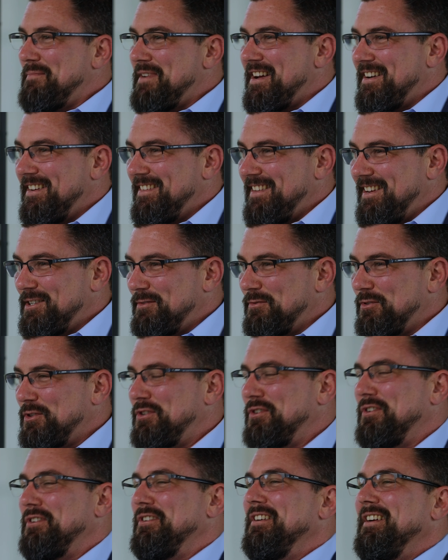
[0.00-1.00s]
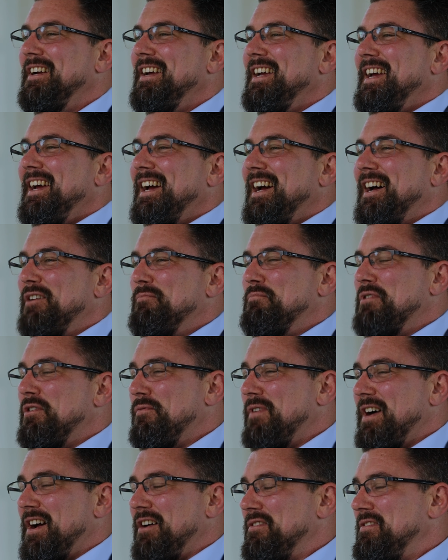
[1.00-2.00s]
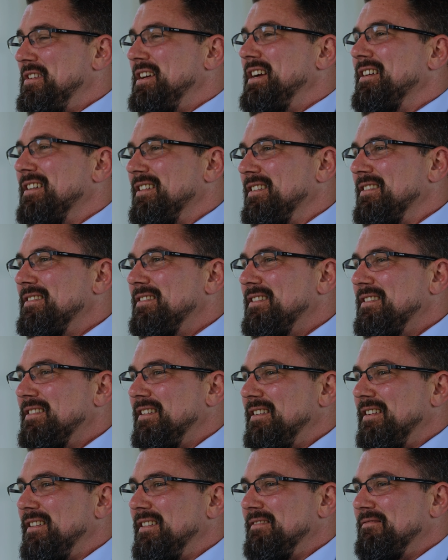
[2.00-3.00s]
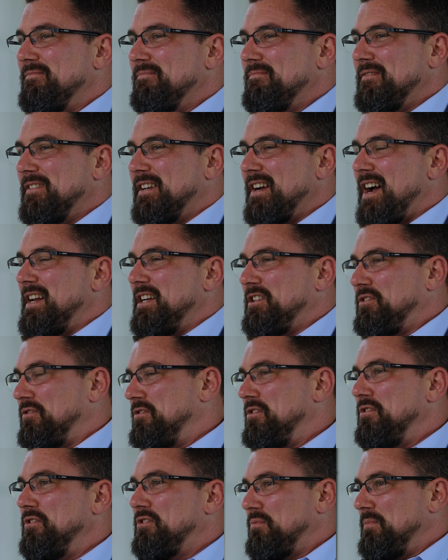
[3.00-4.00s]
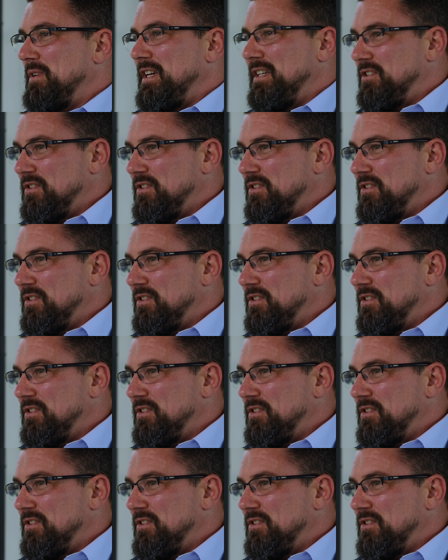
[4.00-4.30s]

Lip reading: about it, that's for sure. But while there, God introduced me